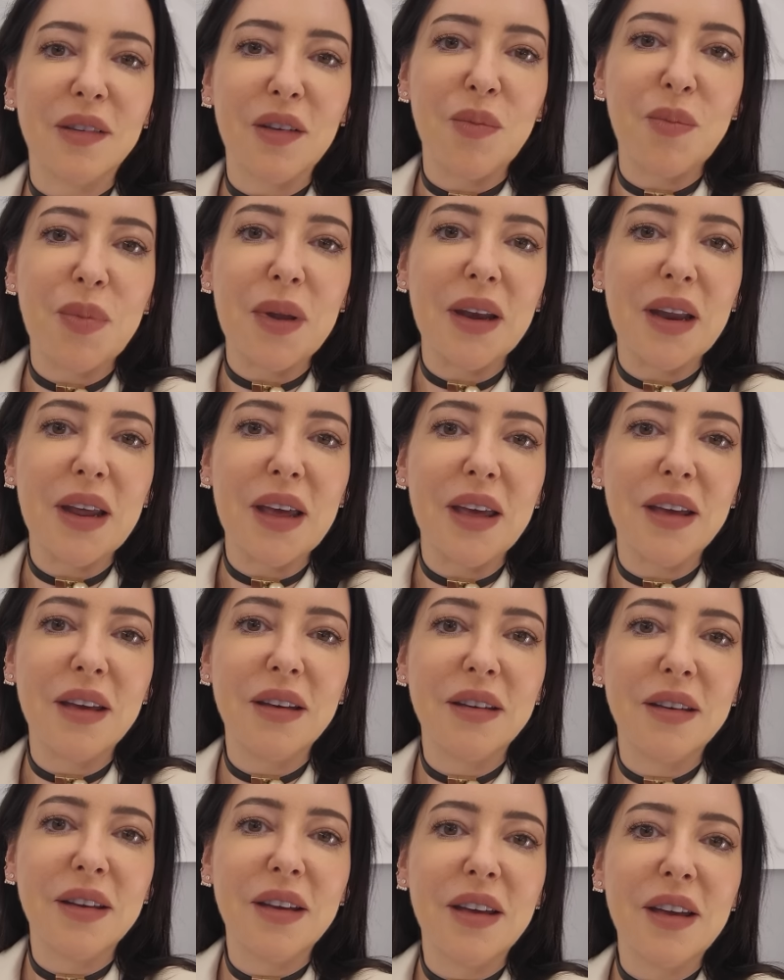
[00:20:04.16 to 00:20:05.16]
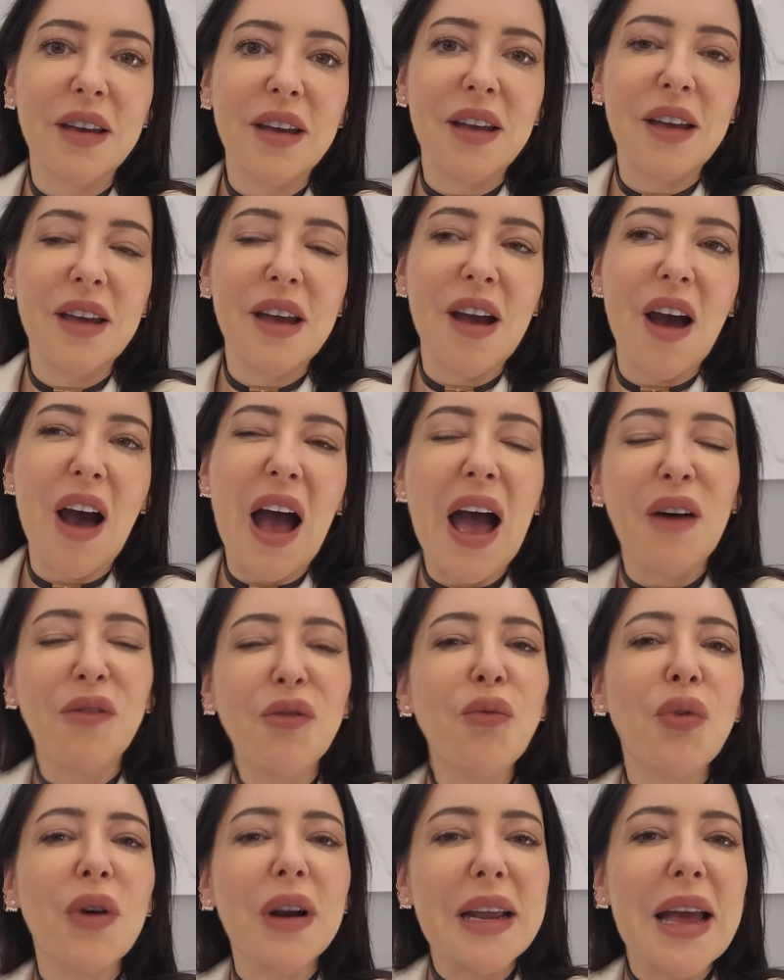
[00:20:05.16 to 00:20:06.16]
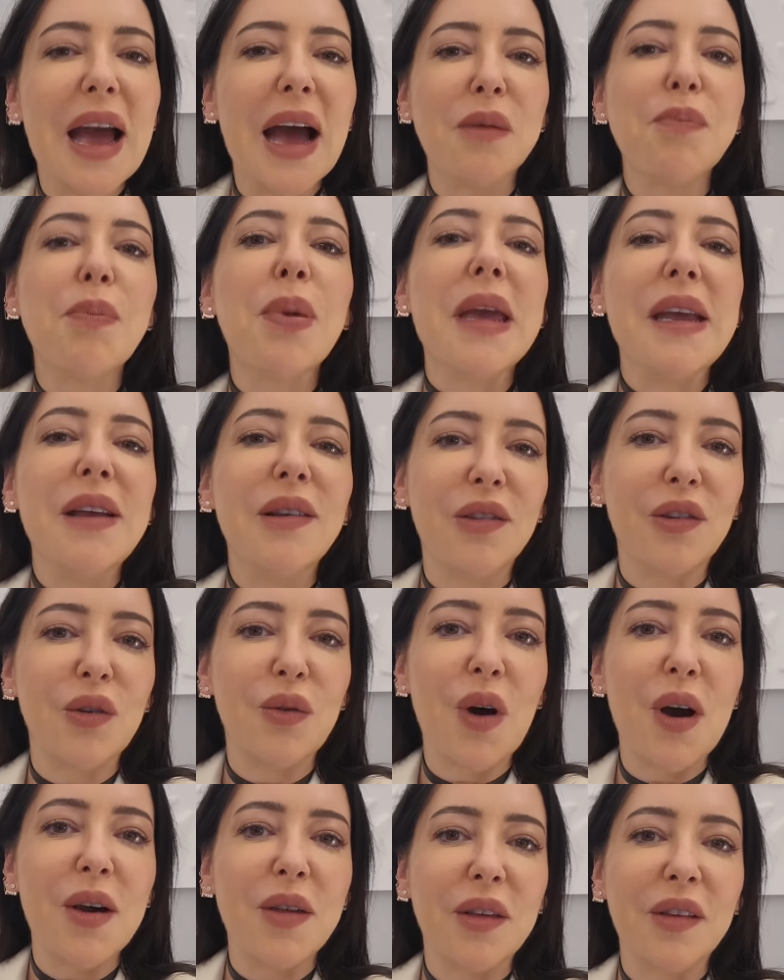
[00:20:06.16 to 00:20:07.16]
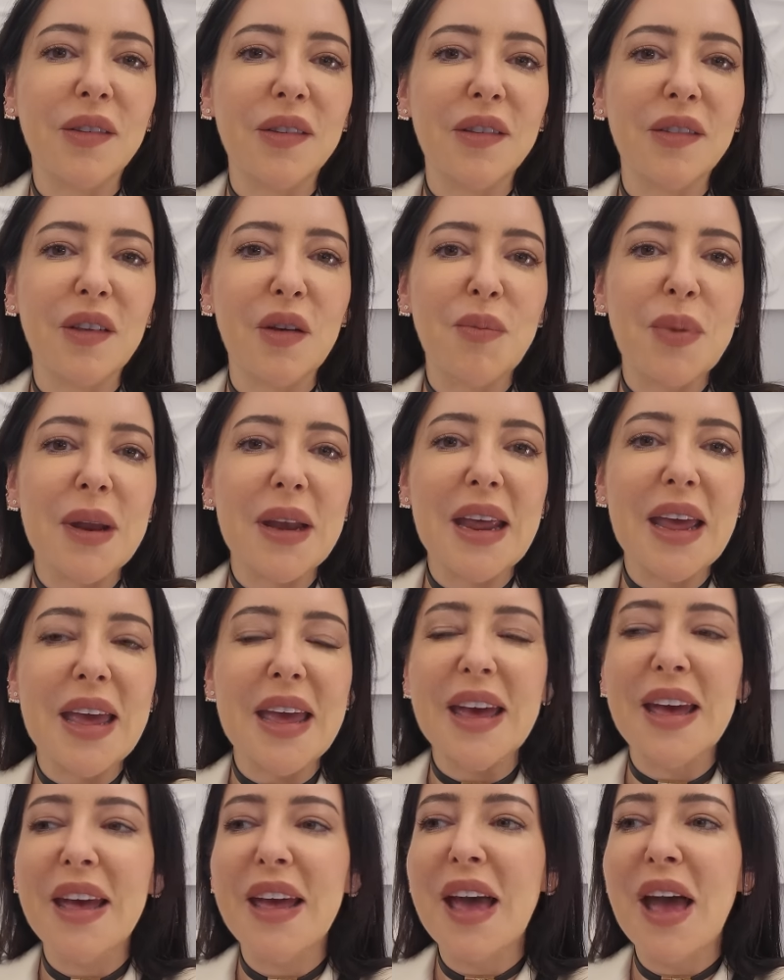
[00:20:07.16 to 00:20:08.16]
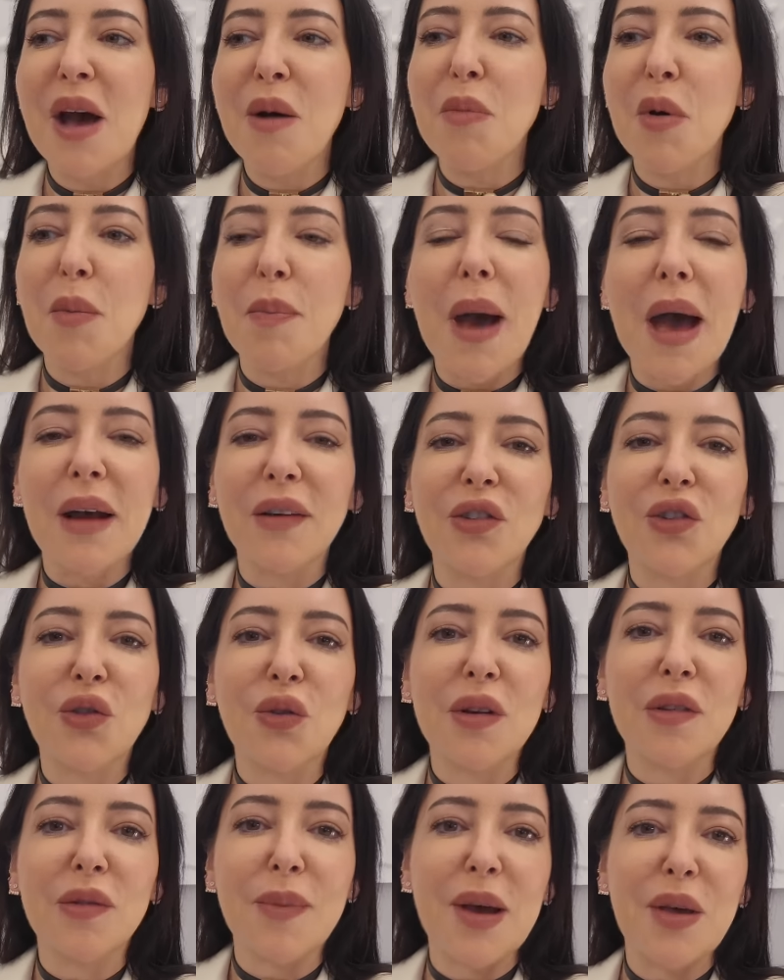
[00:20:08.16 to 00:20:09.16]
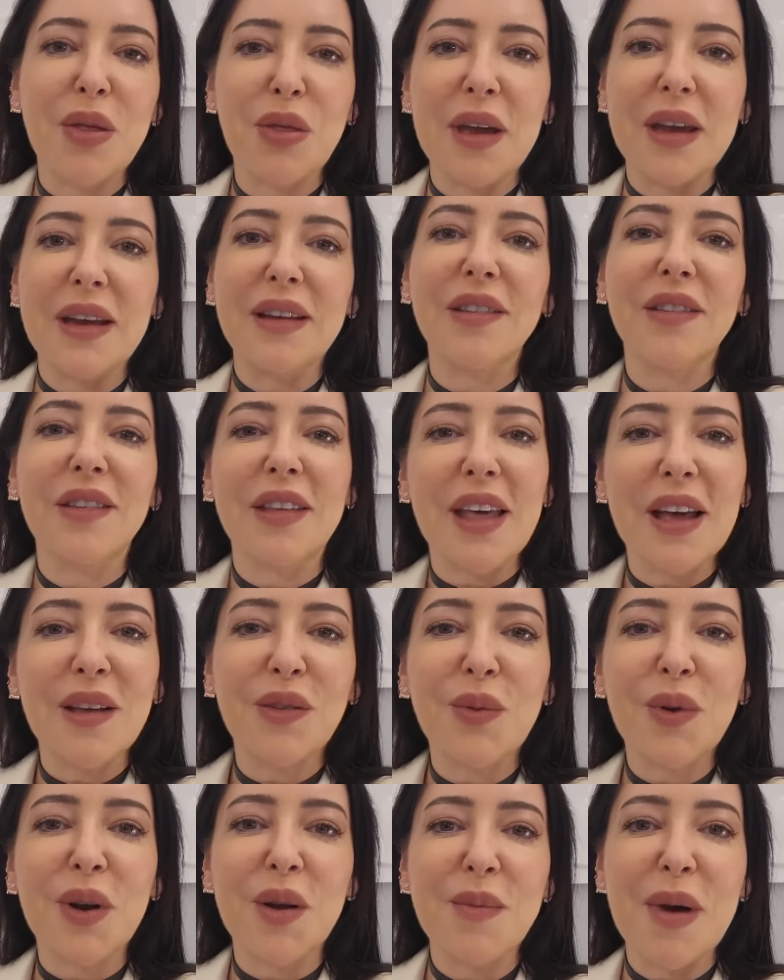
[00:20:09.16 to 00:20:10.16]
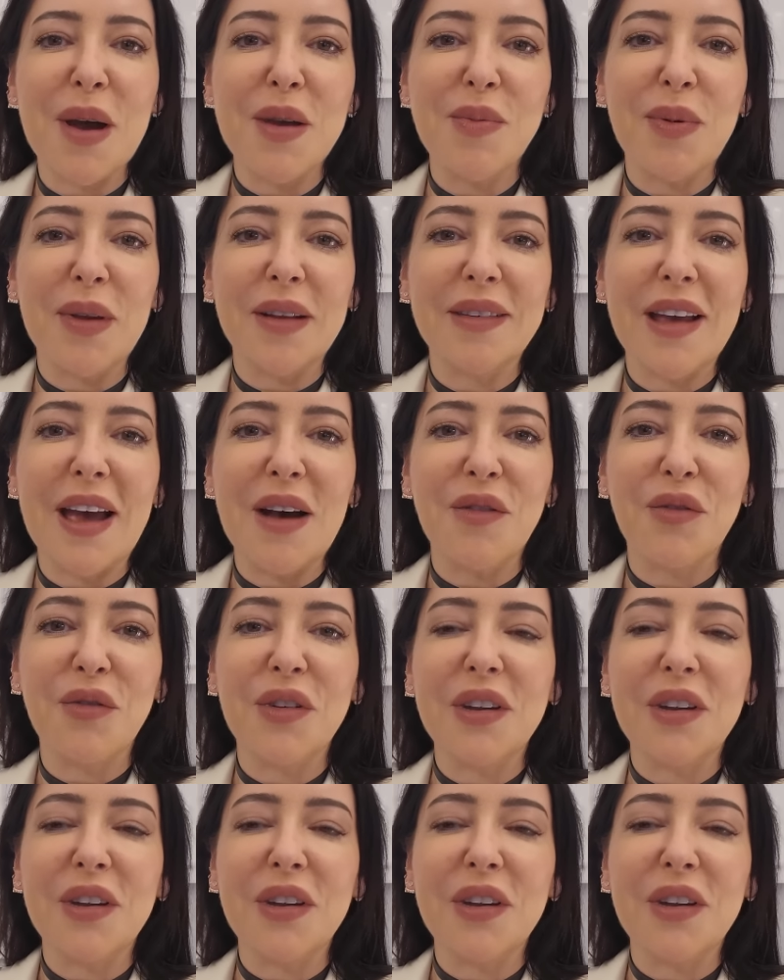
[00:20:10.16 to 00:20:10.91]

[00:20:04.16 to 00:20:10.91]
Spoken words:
I've been here. I haven't really had pizza either since I've been here, but pasta is my thing. So that's what I'm hoping to have for